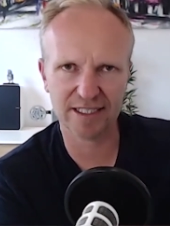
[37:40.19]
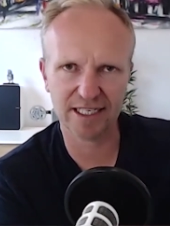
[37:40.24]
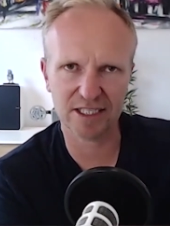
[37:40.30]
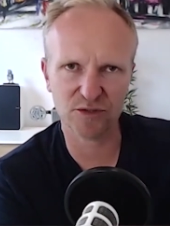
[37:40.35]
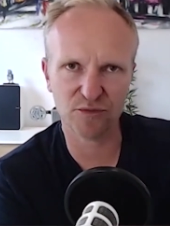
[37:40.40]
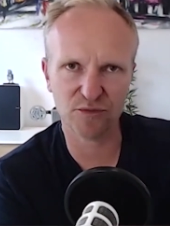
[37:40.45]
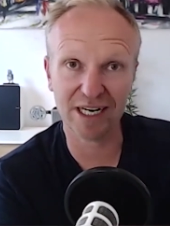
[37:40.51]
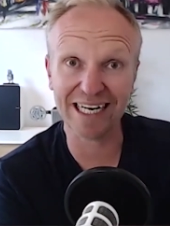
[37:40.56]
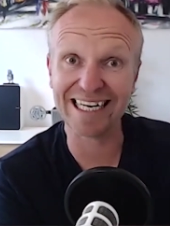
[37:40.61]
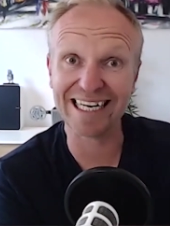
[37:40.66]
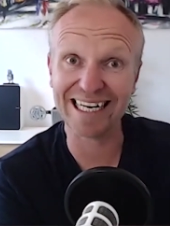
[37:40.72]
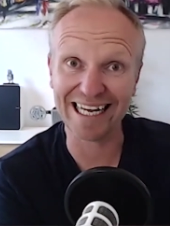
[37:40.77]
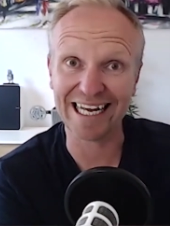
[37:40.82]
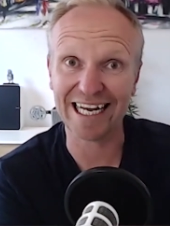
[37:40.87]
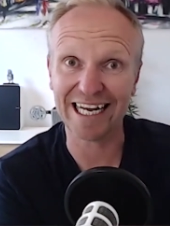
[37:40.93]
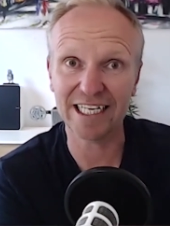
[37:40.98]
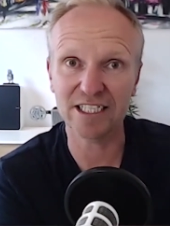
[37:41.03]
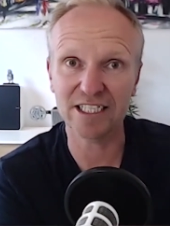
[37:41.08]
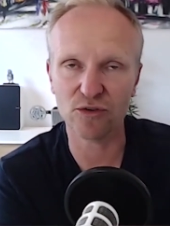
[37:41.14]
is really
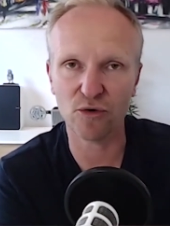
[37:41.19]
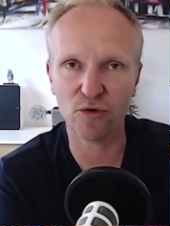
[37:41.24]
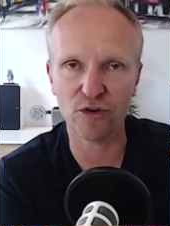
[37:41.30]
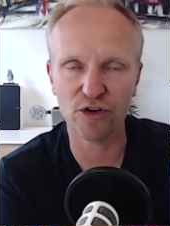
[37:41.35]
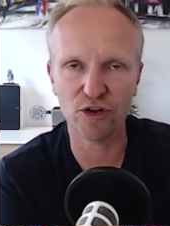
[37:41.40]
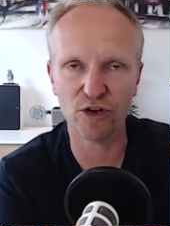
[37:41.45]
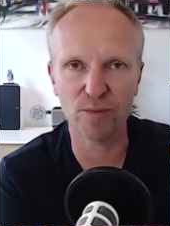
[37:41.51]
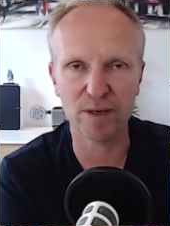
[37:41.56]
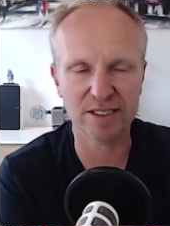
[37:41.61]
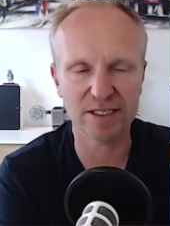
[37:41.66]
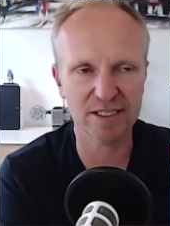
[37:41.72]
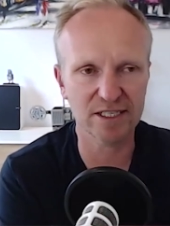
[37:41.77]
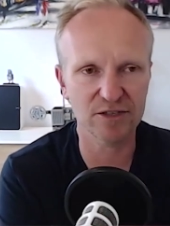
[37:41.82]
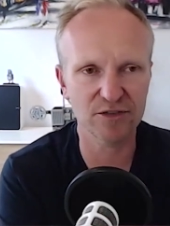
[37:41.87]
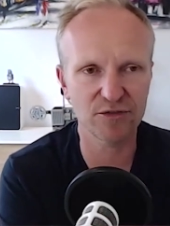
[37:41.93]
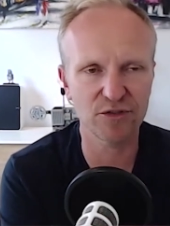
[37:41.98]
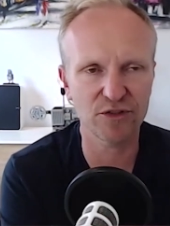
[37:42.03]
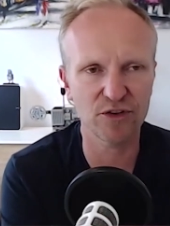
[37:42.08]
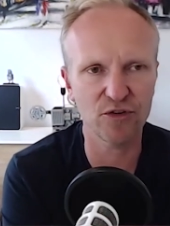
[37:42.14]
leads or new business
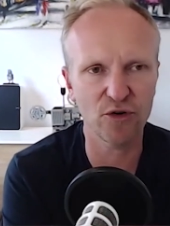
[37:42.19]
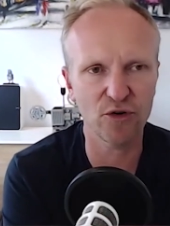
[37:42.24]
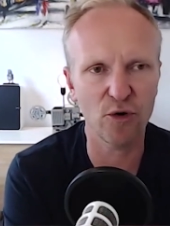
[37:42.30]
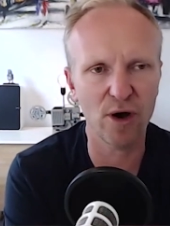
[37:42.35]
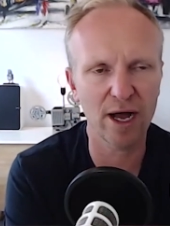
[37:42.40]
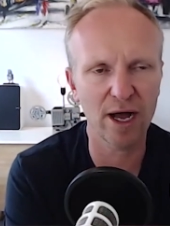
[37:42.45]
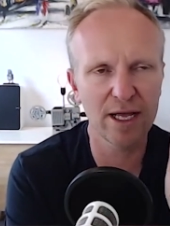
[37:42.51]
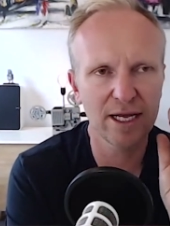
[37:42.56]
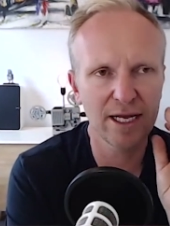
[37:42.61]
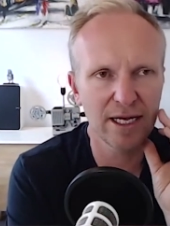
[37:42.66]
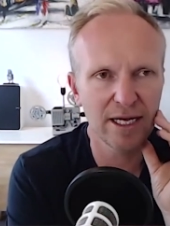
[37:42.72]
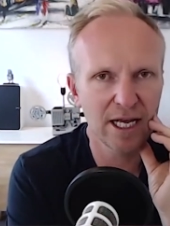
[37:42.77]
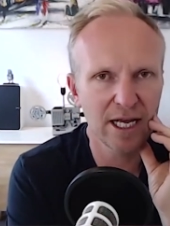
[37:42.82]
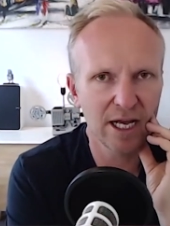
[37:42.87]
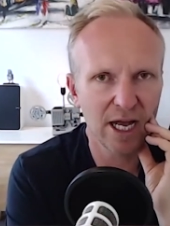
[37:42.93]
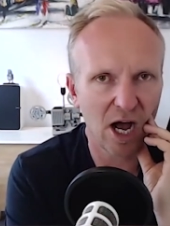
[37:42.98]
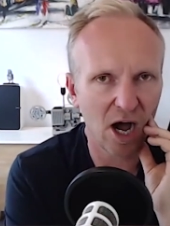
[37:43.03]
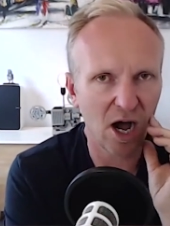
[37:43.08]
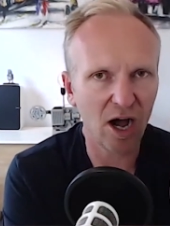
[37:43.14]
through the door.
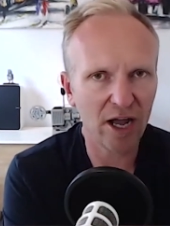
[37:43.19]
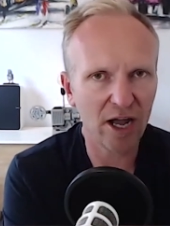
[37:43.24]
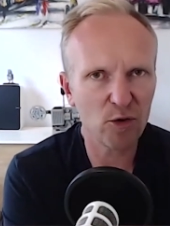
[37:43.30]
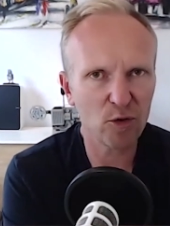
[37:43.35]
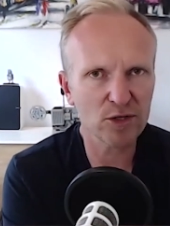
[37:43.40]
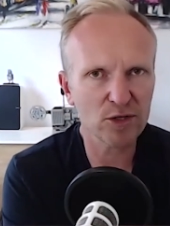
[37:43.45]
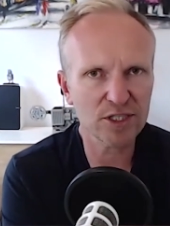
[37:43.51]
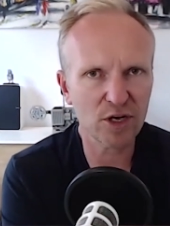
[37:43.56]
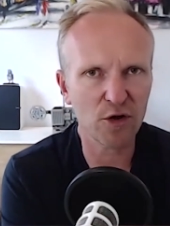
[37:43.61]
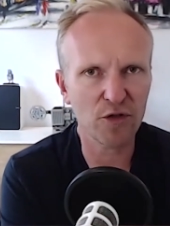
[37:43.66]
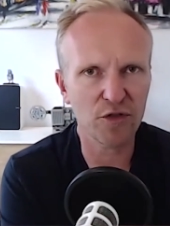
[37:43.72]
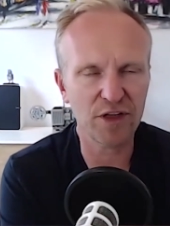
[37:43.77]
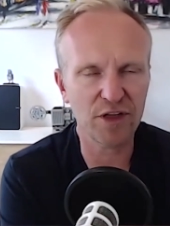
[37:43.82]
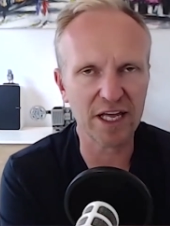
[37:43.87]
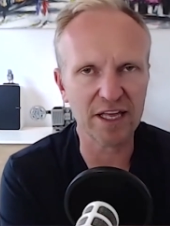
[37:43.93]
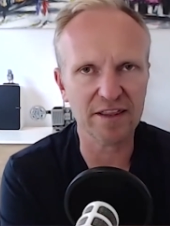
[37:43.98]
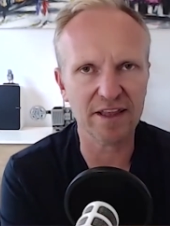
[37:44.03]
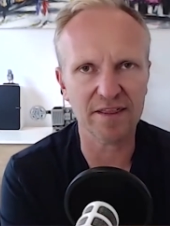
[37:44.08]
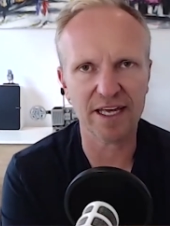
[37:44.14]
I also
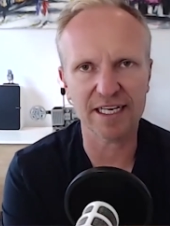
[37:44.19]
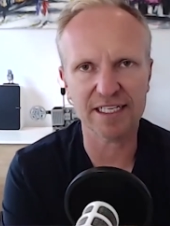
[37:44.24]
think that